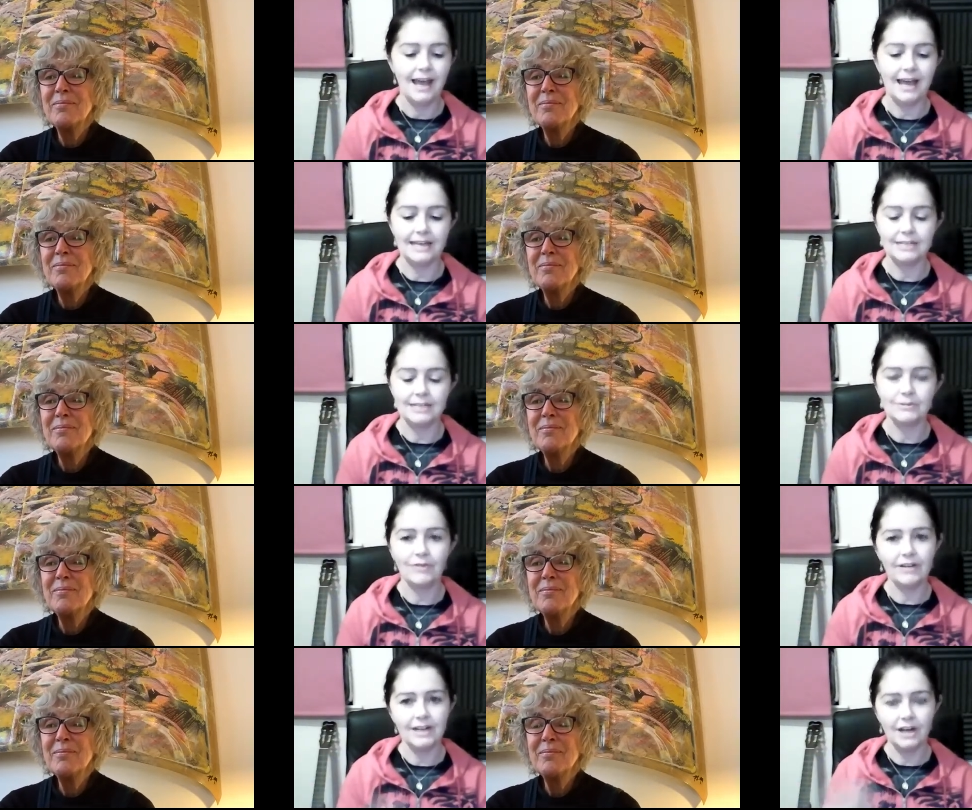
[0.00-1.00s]
Speaker 1: And it was
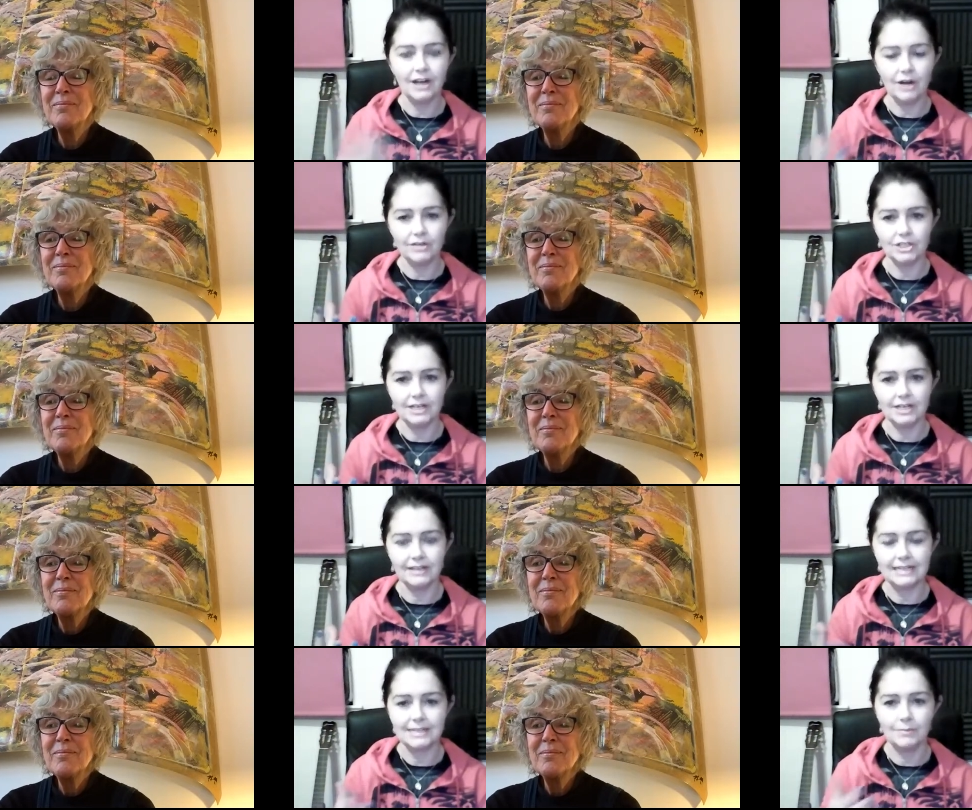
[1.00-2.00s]
very encouraging. And
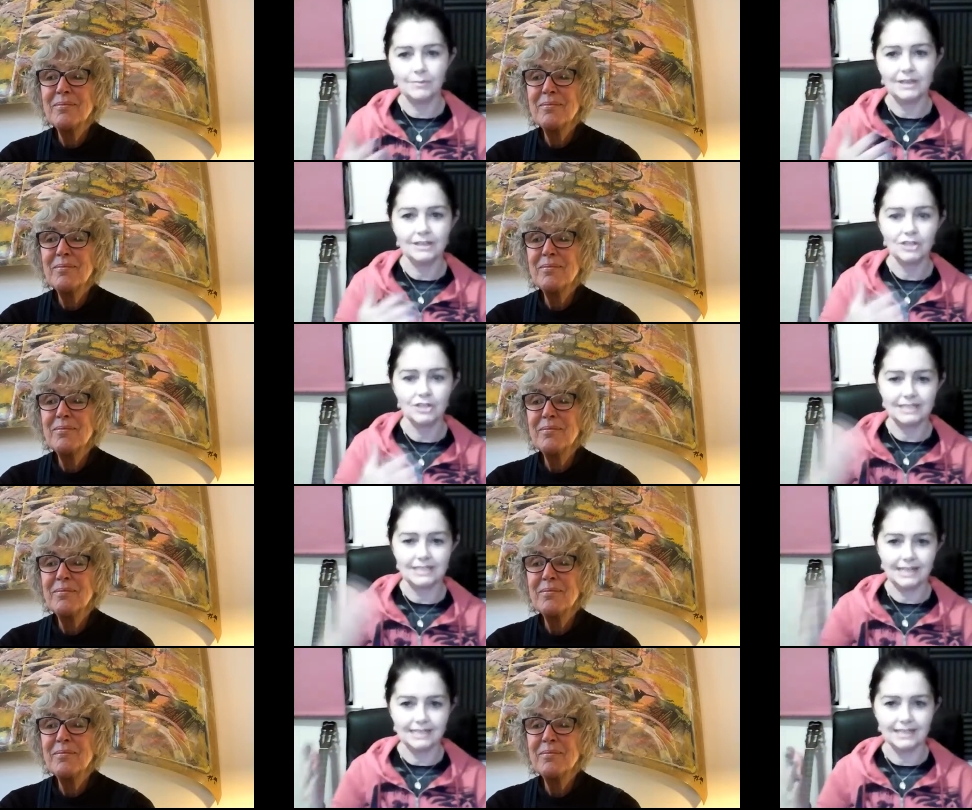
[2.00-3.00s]
that's something that
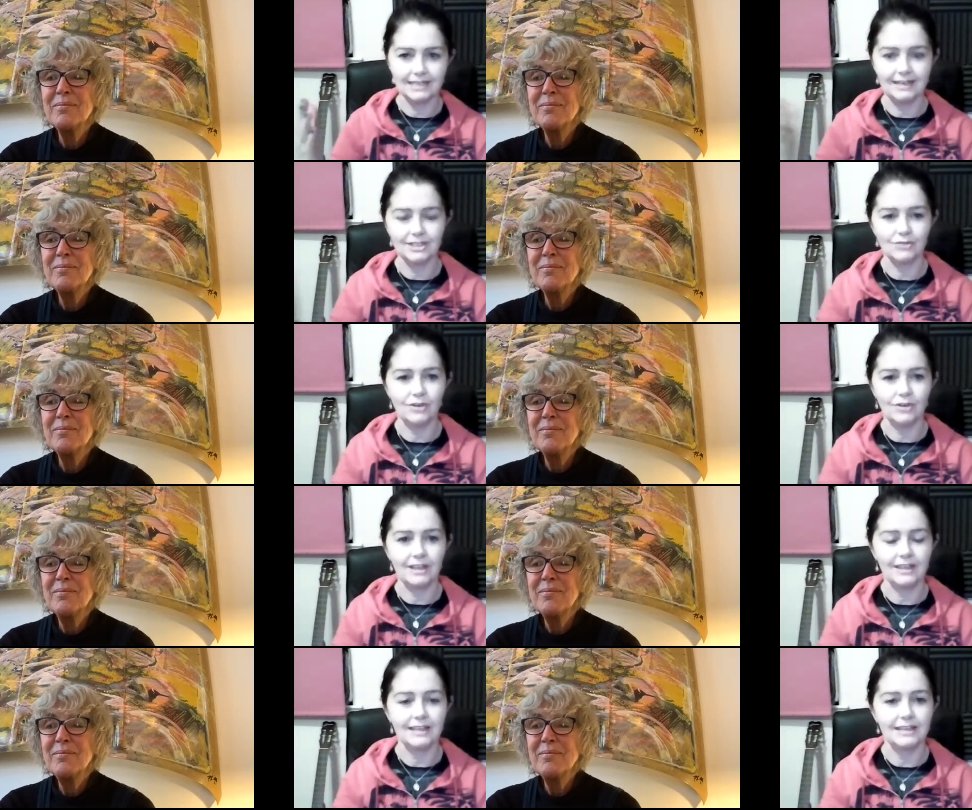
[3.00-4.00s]
translated later on, I
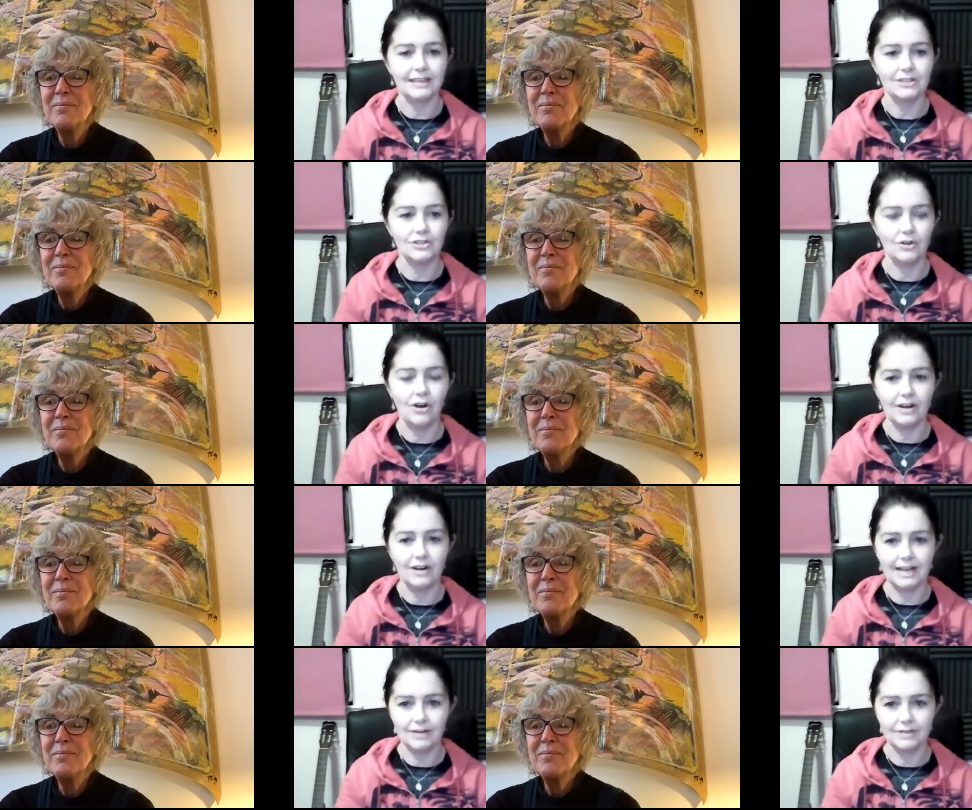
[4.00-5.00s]
think, into your
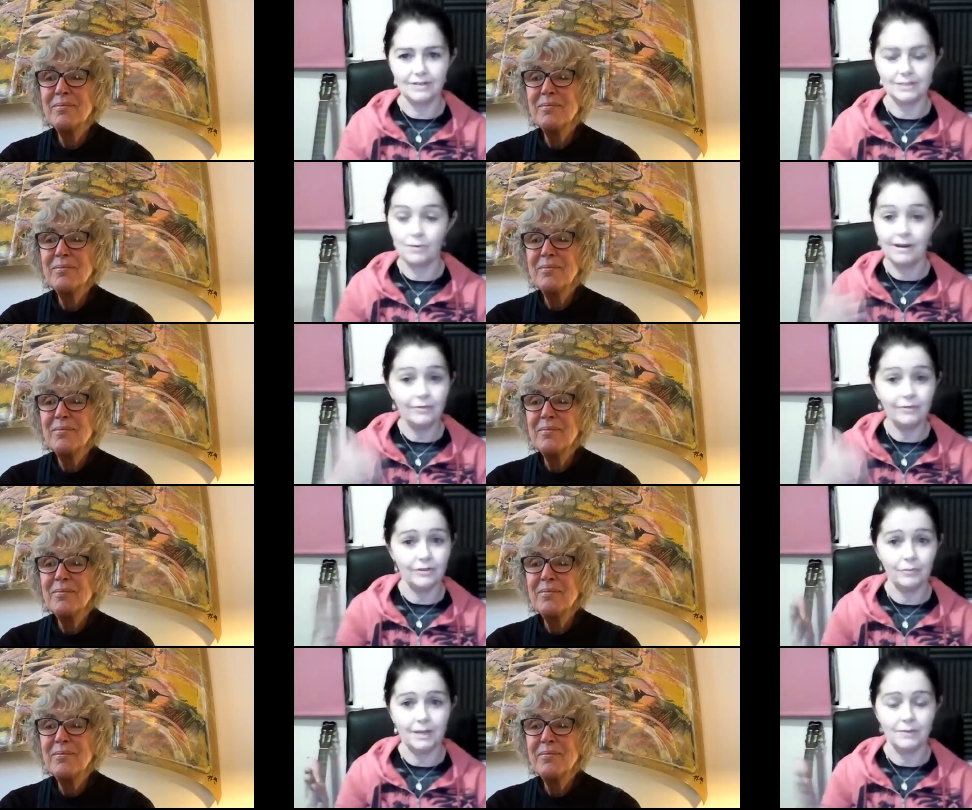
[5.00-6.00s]
art galleries, wherever
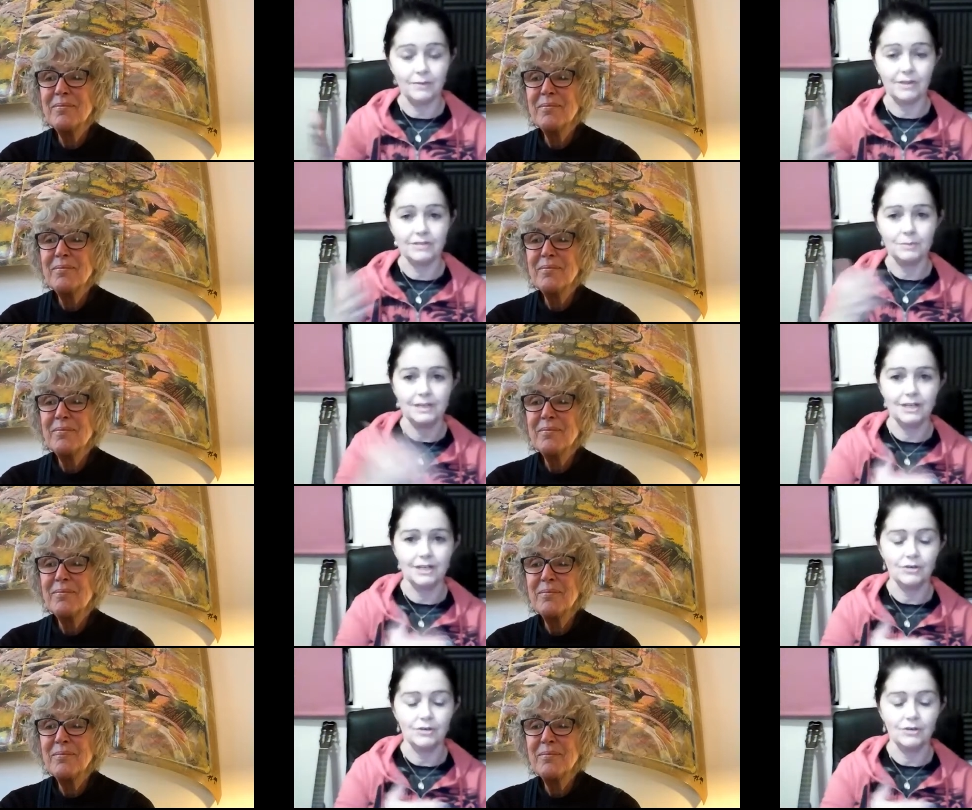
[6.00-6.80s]
you've been, whether it's been in